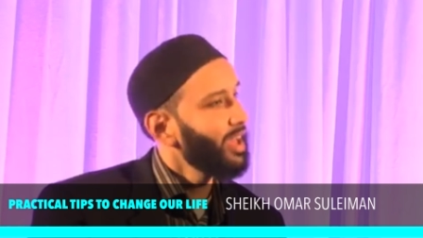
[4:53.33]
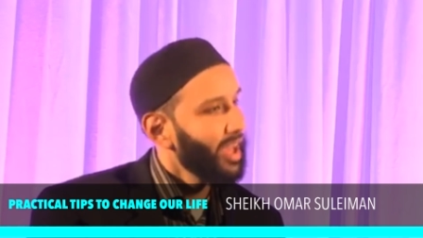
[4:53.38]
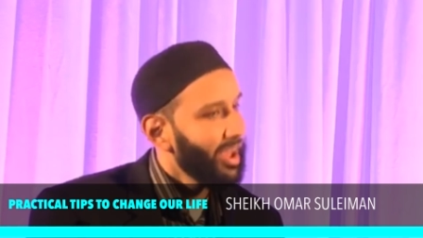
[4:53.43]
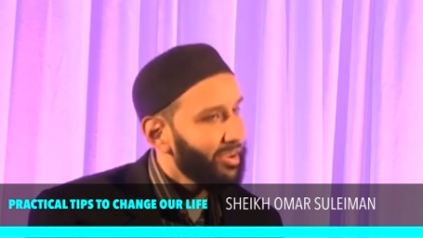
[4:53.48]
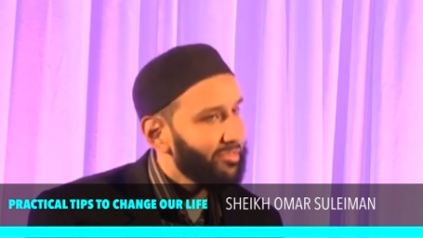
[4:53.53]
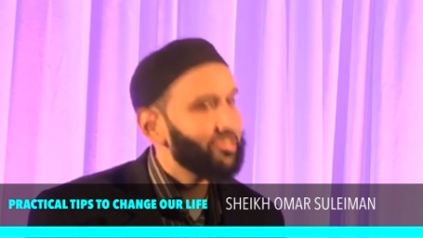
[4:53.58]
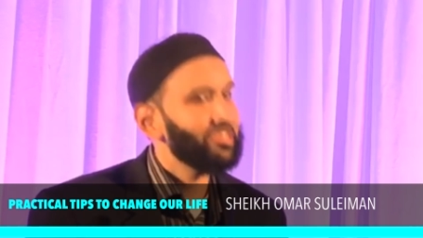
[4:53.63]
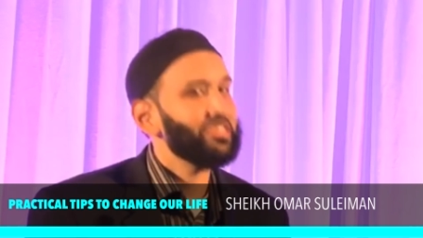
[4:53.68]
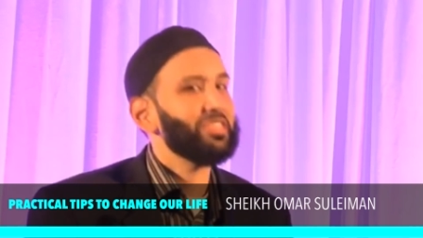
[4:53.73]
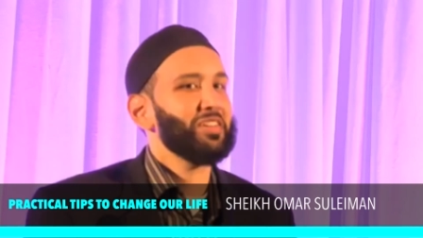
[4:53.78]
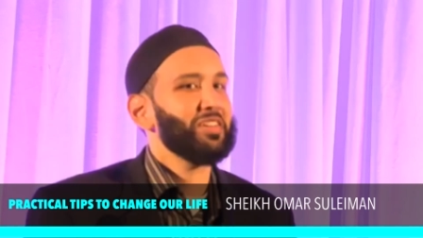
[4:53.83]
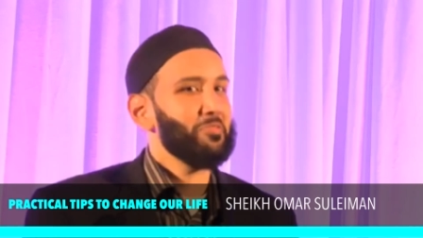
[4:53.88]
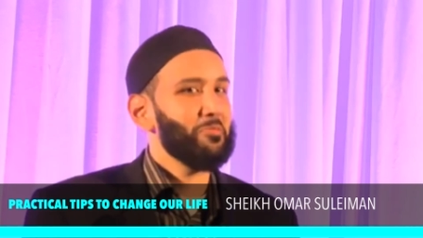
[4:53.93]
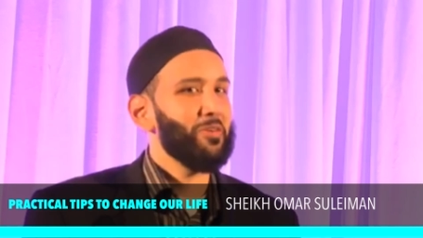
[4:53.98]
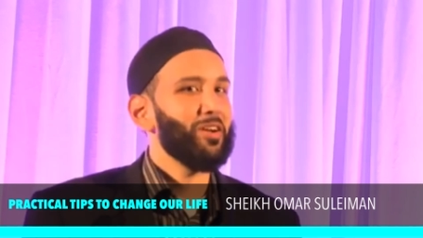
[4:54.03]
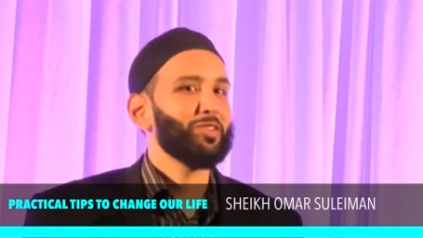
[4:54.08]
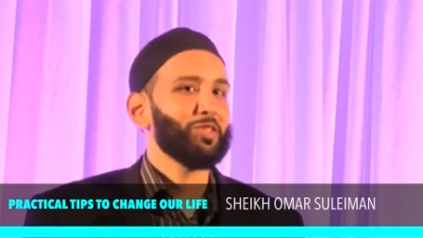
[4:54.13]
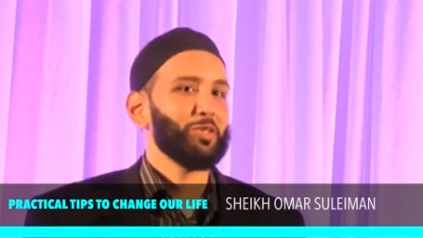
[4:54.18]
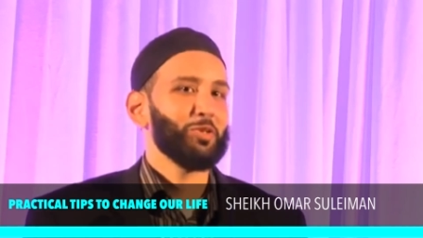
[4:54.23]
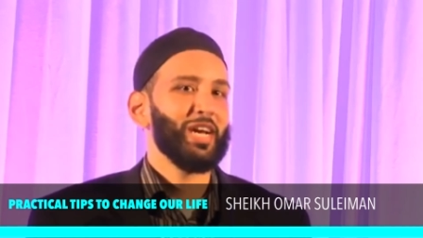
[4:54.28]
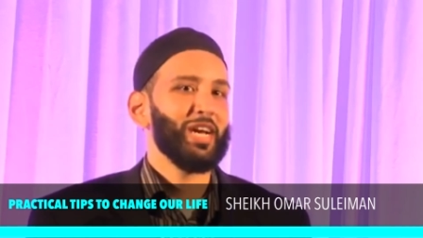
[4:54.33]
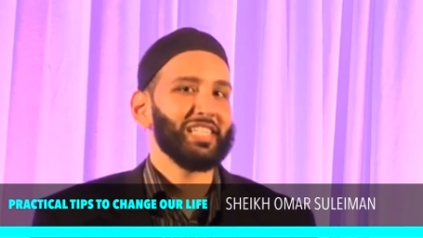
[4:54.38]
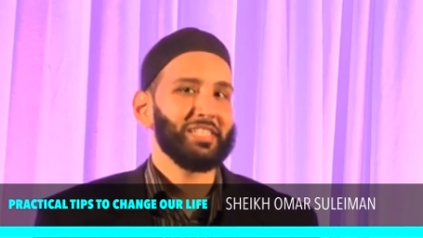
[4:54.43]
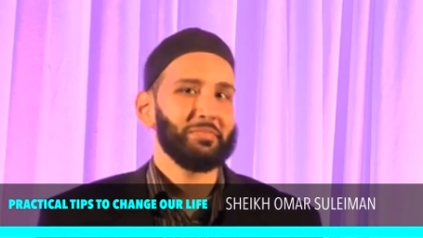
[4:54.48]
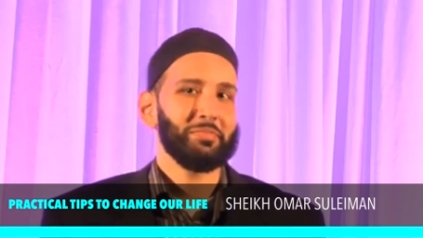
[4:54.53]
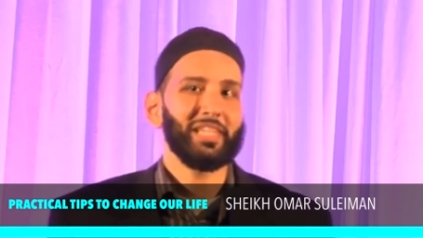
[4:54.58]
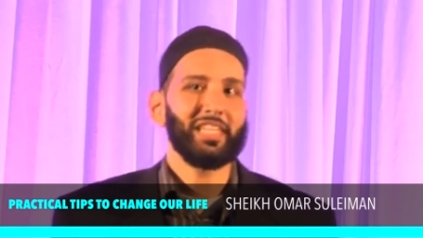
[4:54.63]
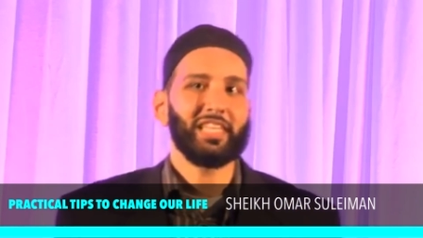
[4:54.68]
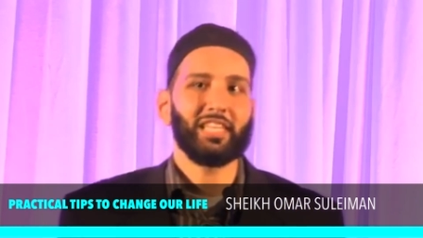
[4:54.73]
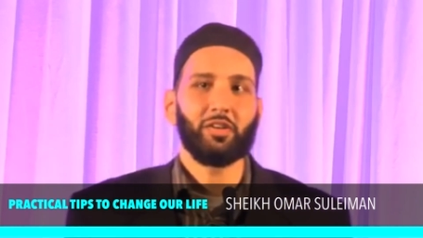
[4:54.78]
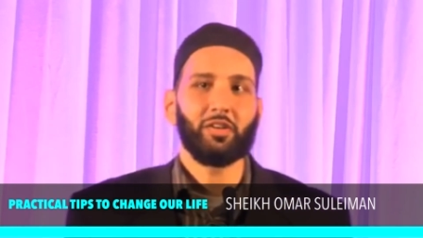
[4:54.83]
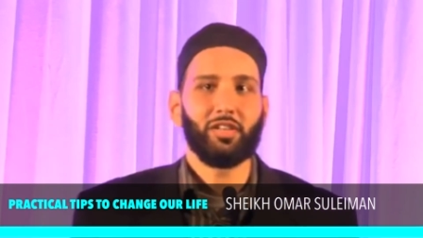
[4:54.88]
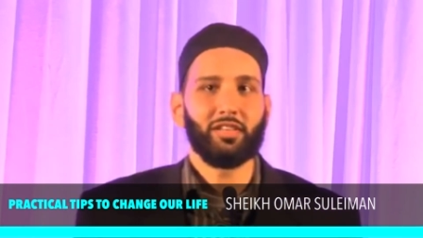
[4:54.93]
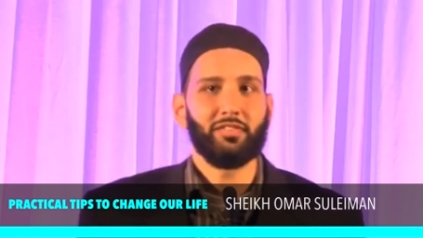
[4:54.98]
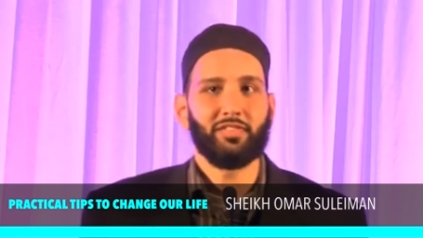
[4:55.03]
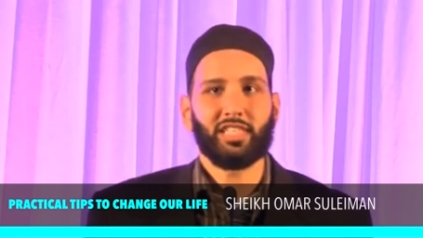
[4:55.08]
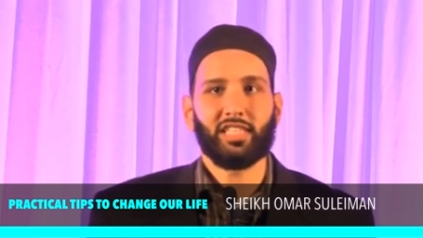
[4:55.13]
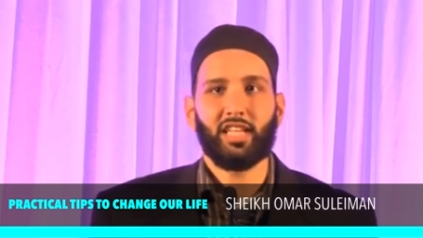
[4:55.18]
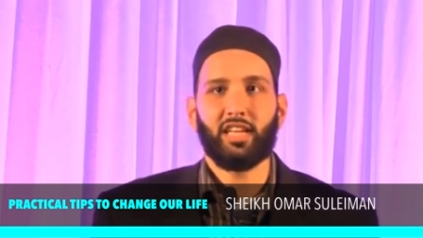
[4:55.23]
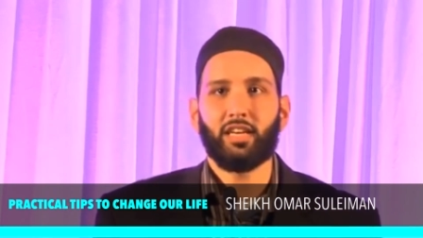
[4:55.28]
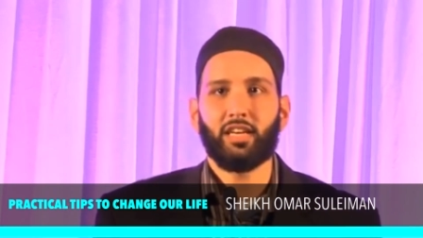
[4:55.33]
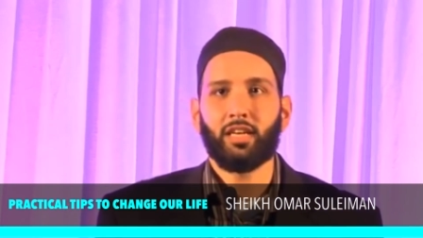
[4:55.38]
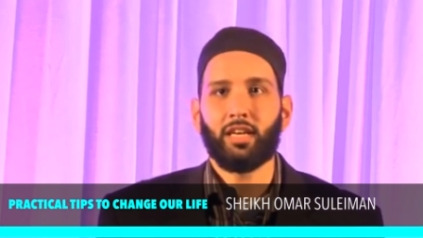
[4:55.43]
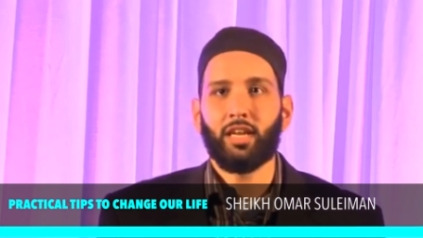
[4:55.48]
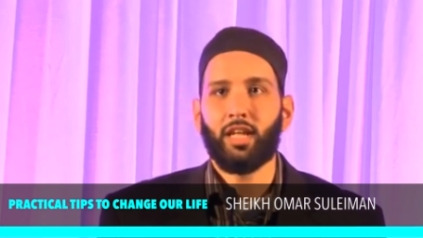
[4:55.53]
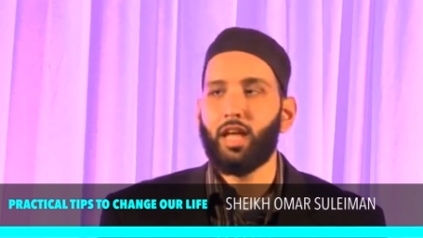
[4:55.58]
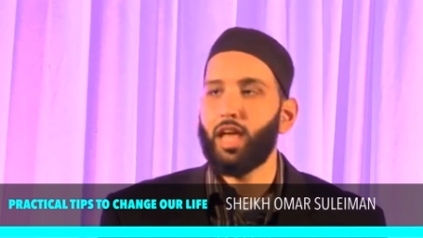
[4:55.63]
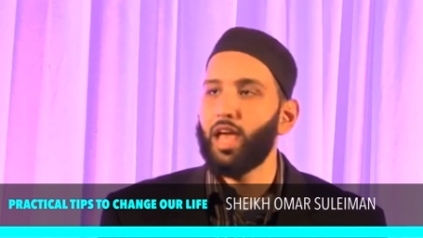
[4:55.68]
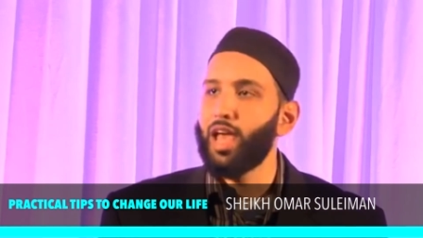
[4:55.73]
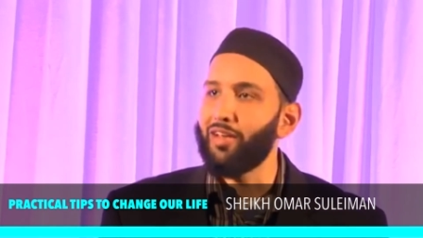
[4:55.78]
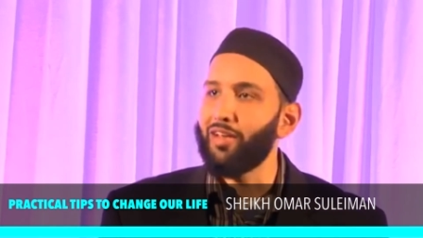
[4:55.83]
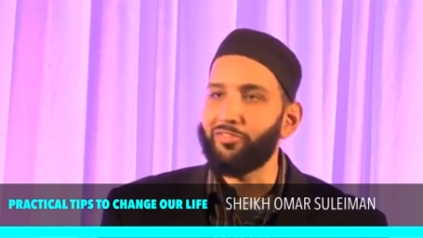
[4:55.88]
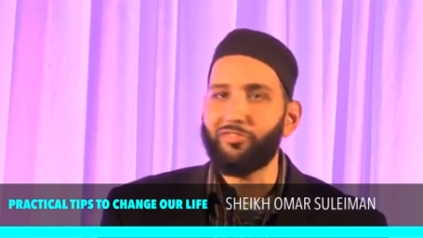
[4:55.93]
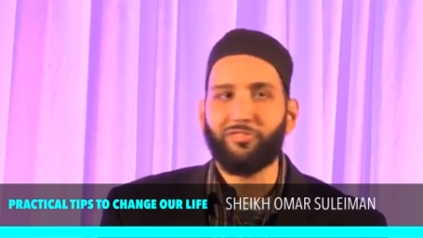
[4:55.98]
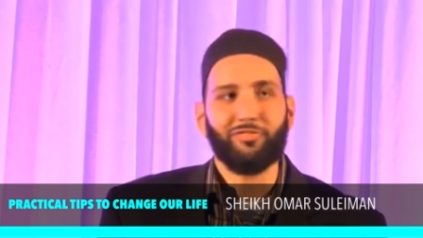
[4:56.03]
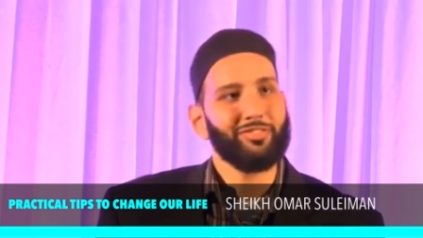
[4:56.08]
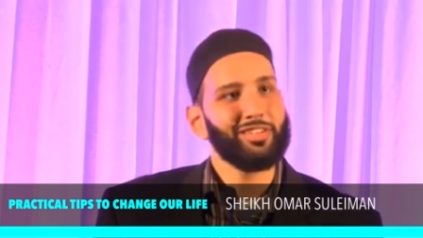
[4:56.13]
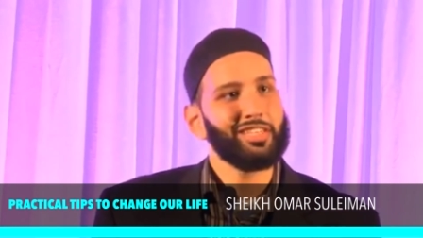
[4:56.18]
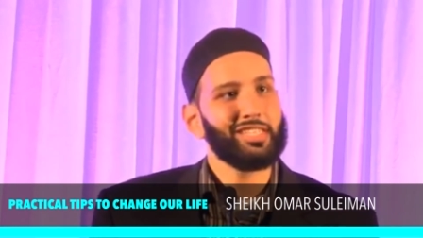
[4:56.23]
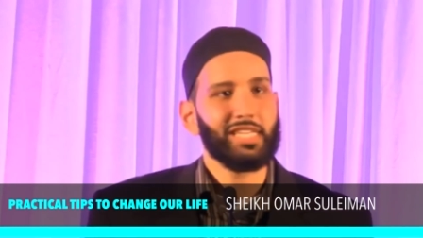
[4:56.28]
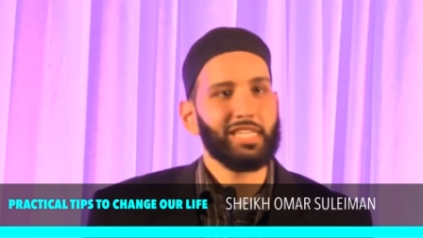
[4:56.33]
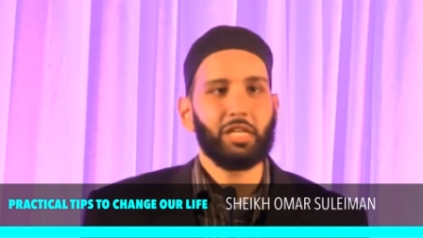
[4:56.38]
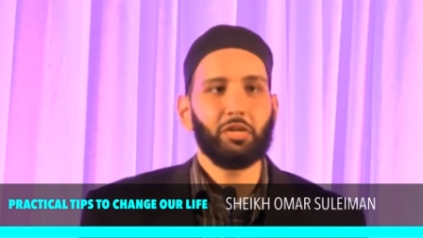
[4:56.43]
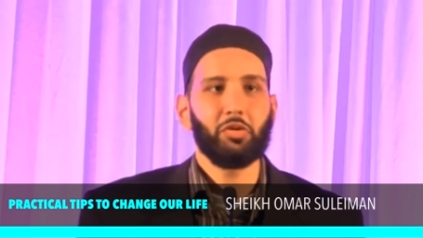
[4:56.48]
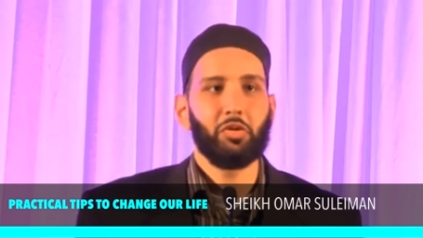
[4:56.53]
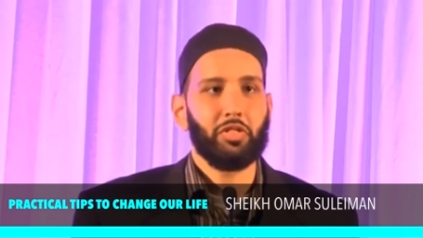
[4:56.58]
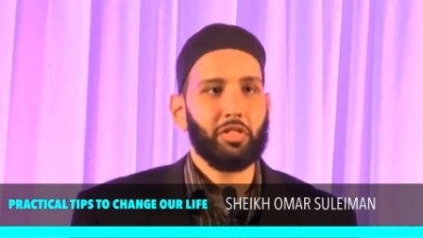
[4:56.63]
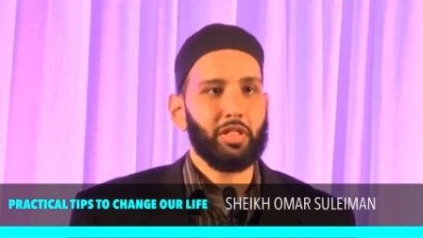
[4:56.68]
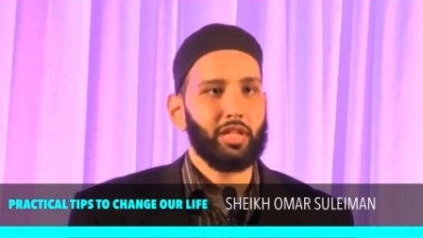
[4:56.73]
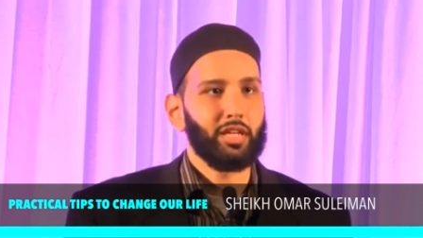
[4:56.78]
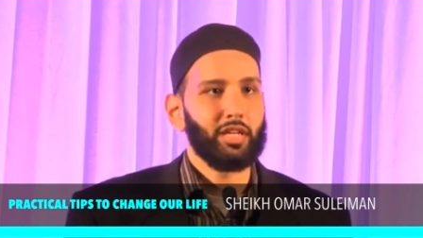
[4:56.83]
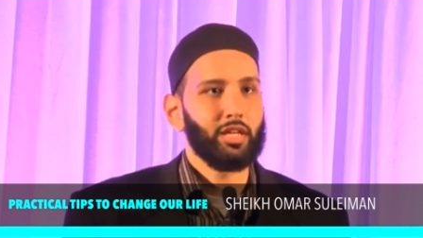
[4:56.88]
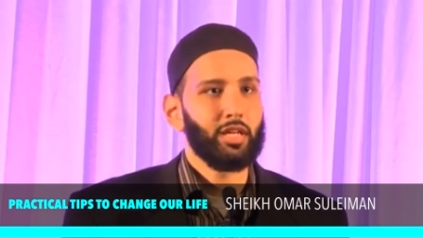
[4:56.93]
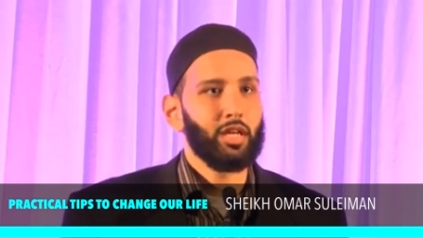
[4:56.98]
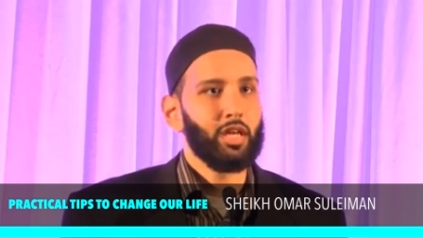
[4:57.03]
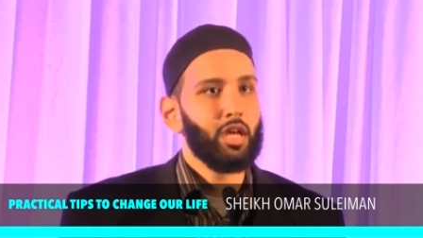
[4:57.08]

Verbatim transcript: everything around you has meaning all of a sudden. Every single thing.